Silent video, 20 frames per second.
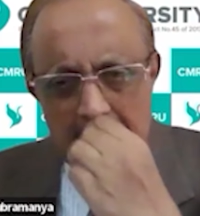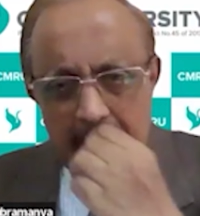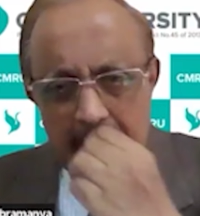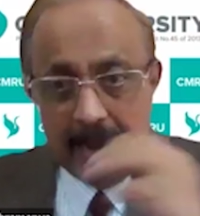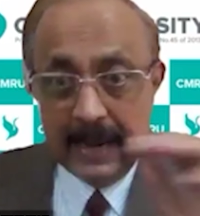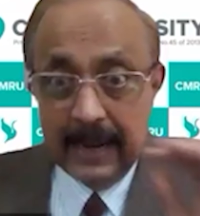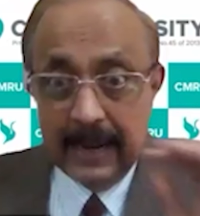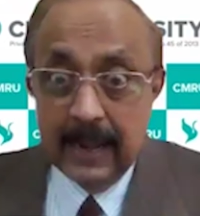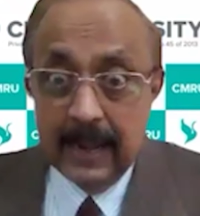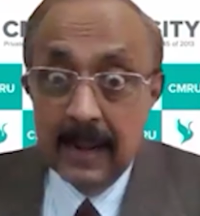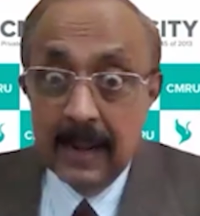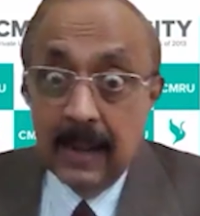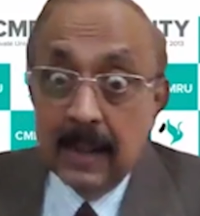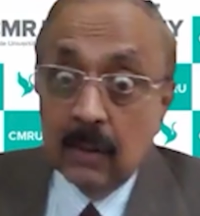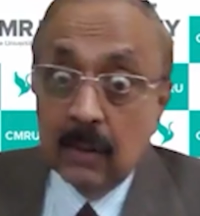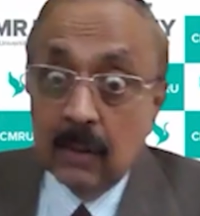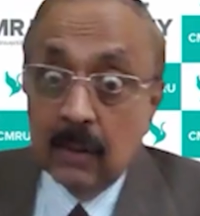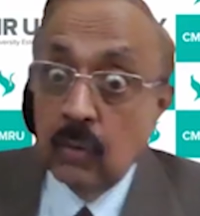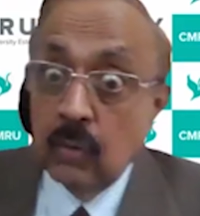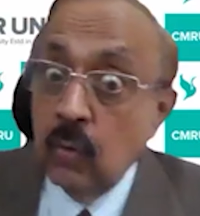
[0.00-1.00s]
And
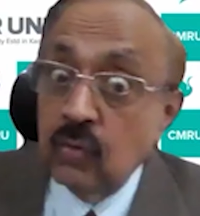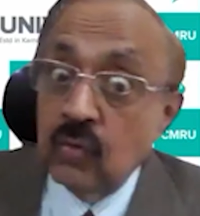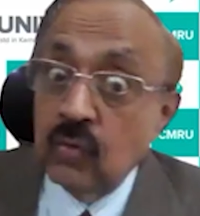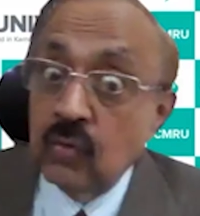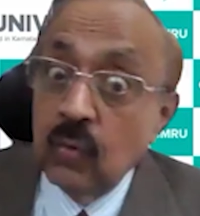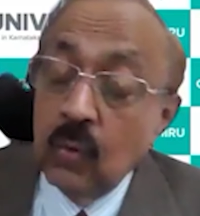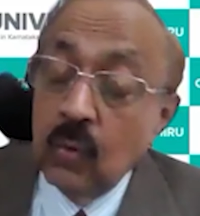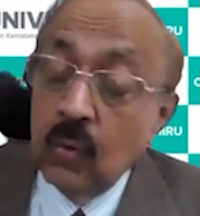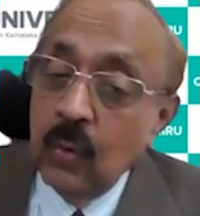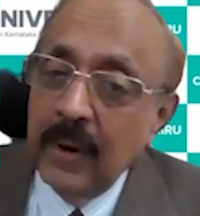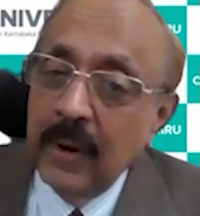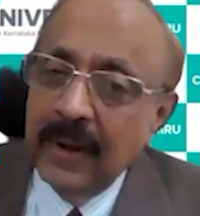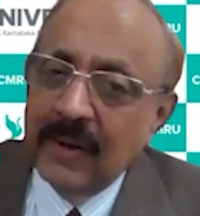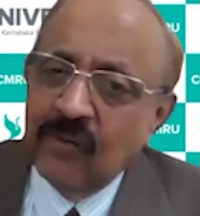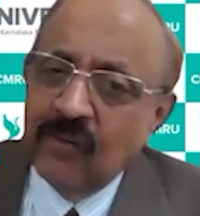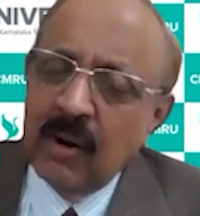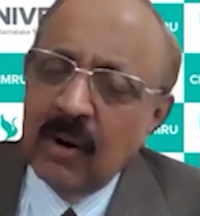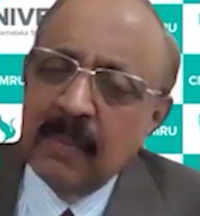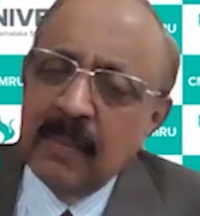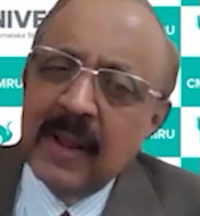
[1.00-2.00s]
those who do
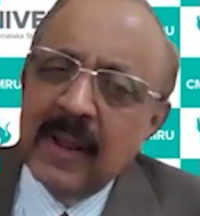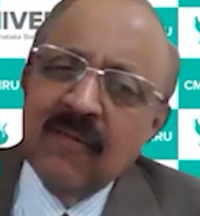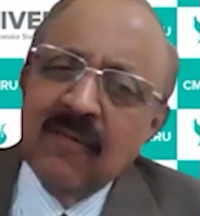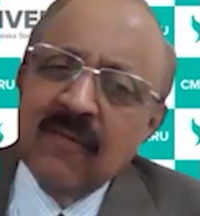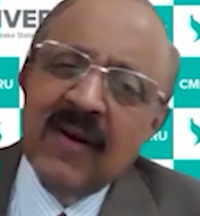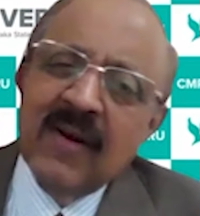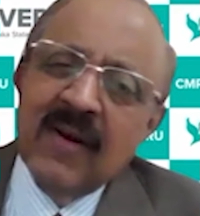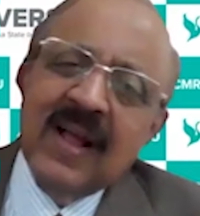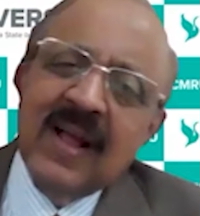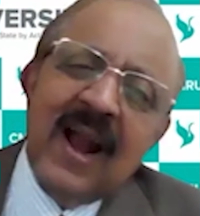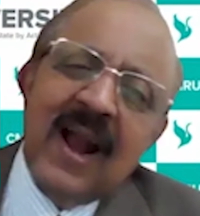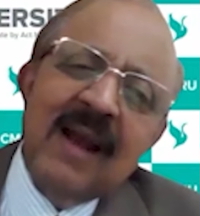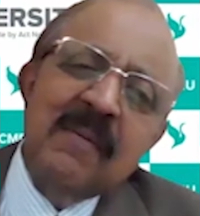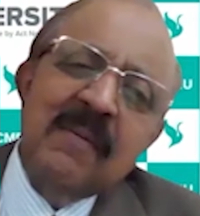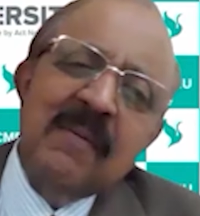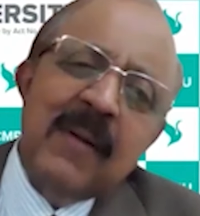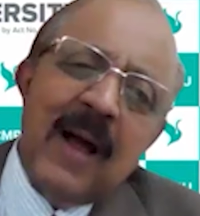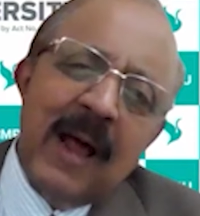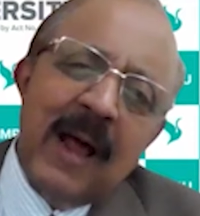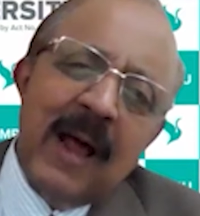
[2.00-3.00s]
it should be given
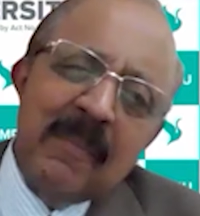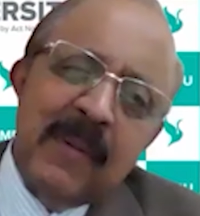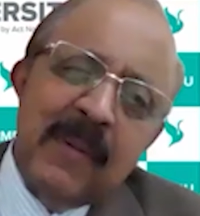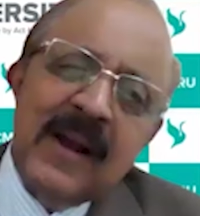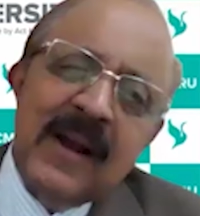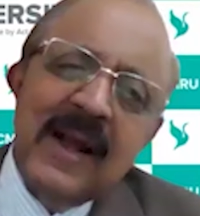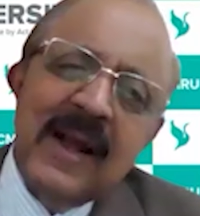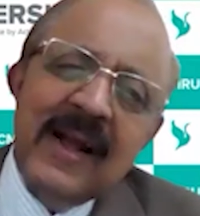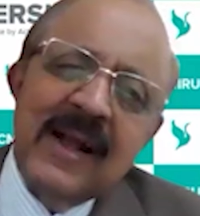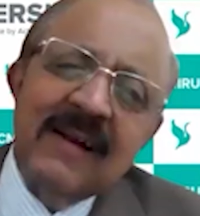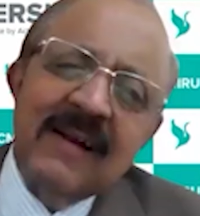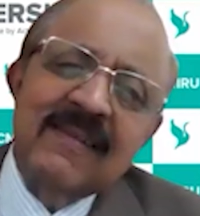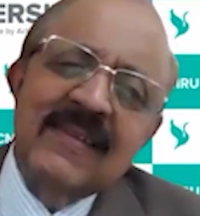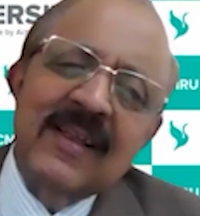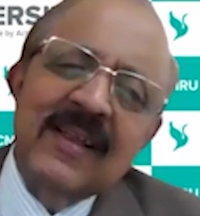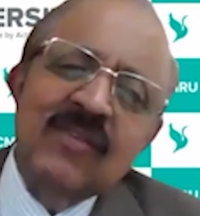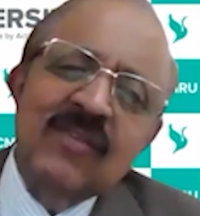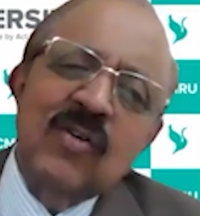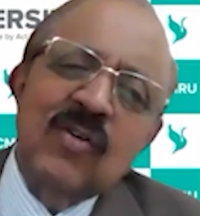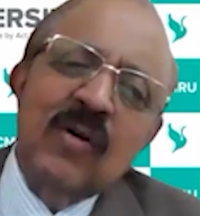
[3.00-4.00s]
carbon credits,
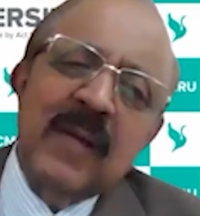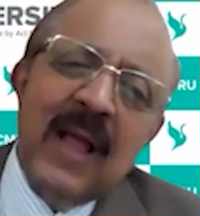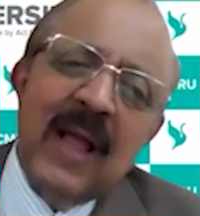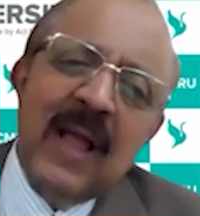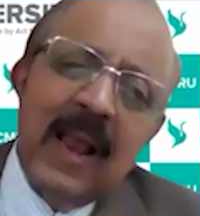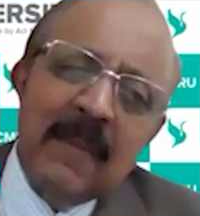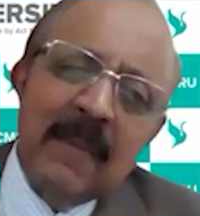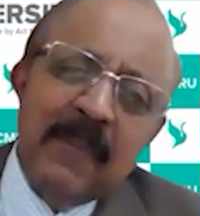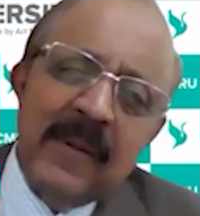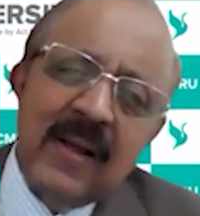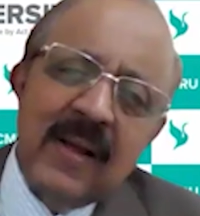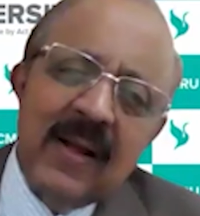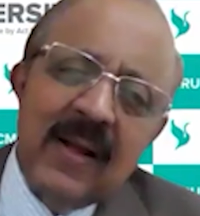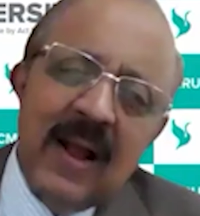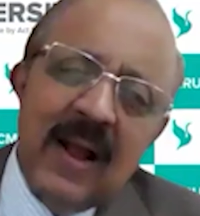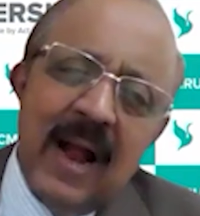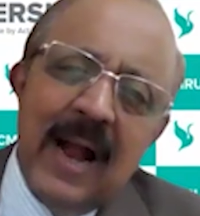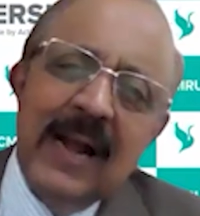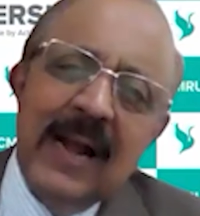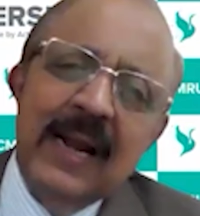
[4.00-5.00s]
they should be helped.
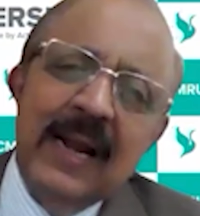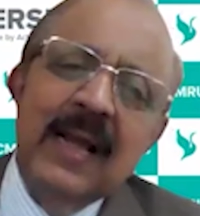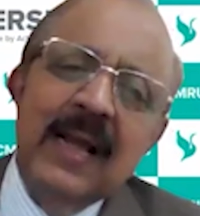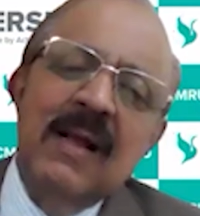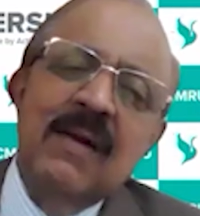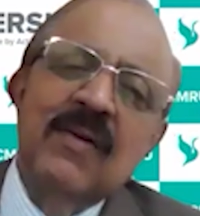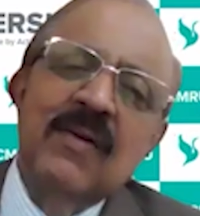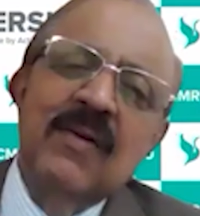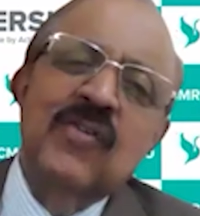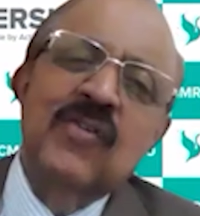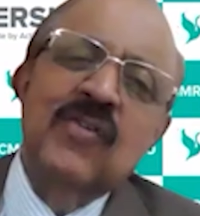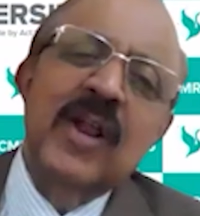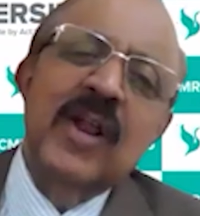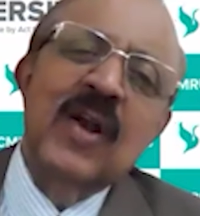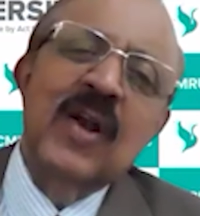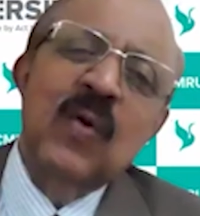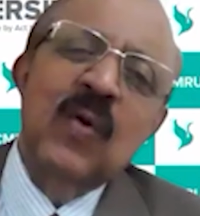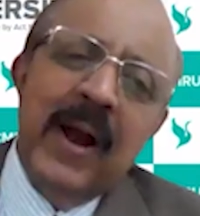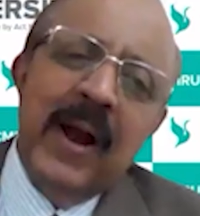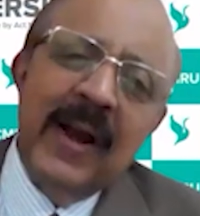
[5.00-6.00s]
And we should
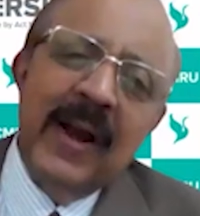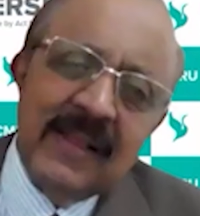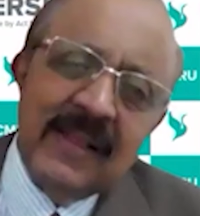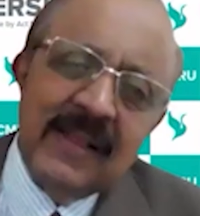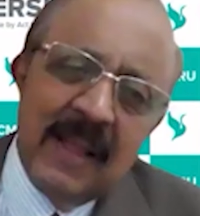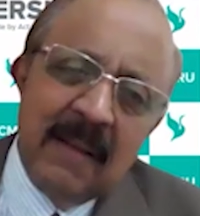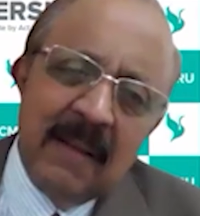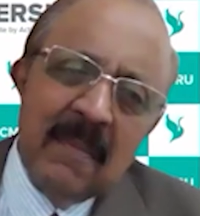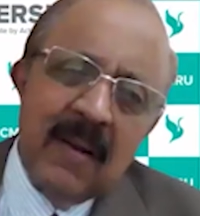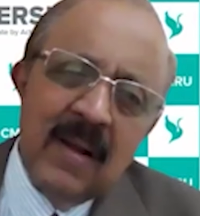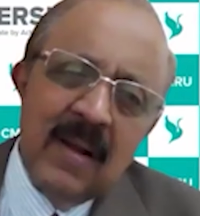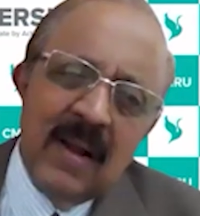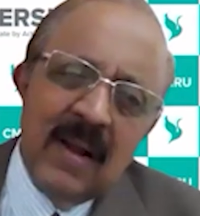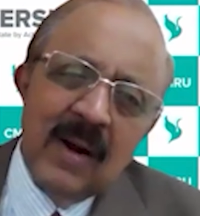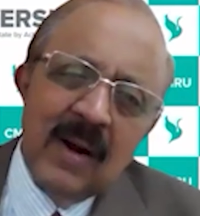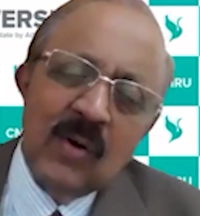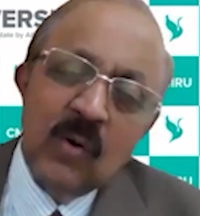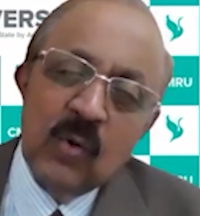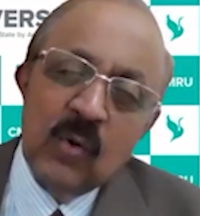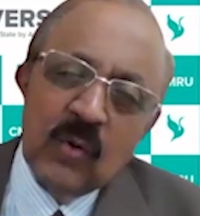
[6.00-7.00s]
invite them
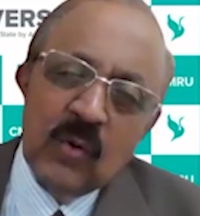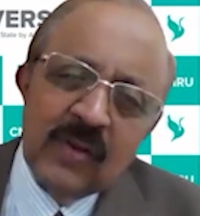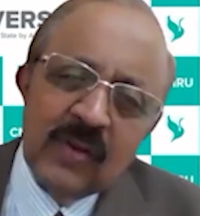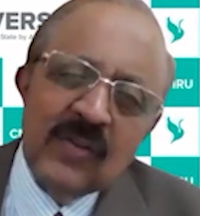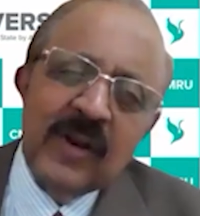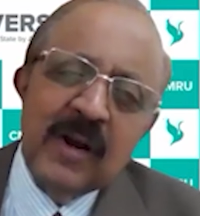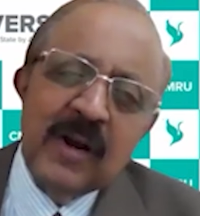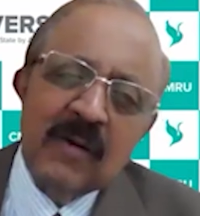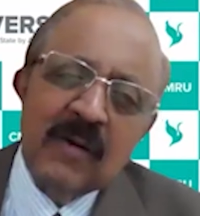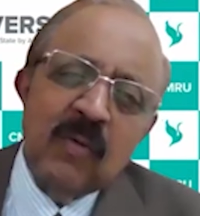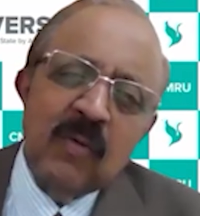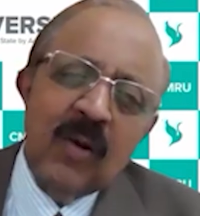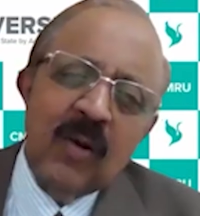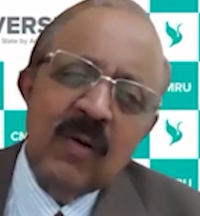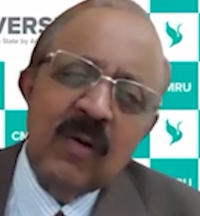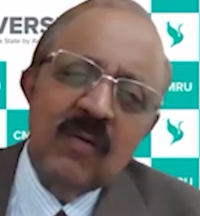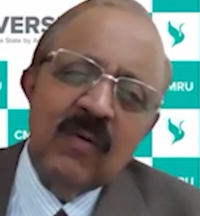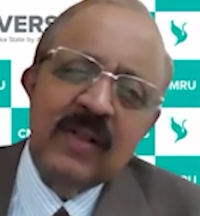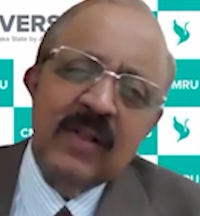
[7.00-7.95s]
to do this needful.